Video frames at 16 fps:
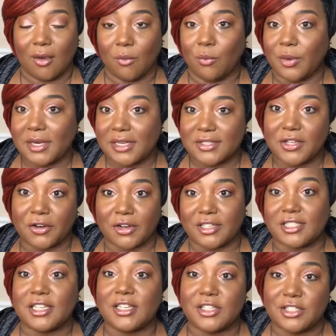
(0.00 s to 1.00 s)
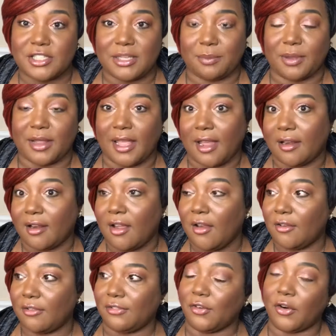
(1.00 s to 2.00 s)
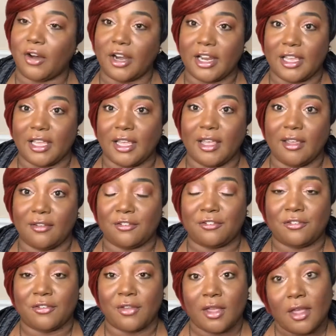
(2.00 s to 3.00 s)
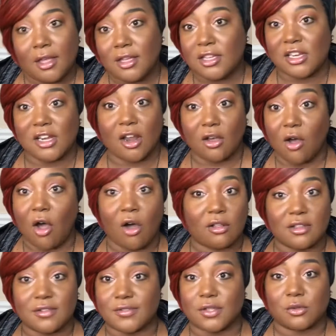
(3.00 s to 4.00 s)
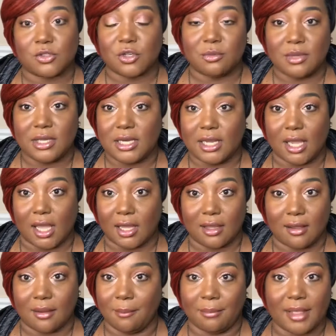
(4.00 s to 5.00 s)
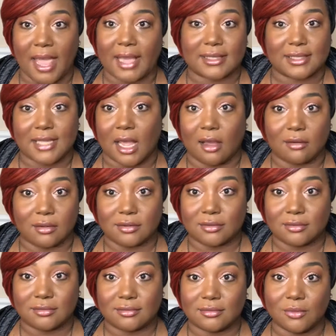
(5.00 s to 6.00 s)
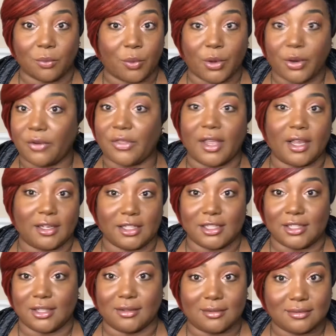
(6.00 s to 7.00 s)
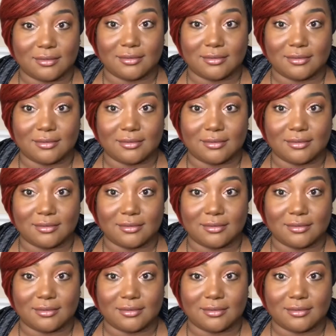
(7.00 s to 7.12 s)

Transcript: What is their contingency plan for if, you know, all of social media blacks out? What are they going to do?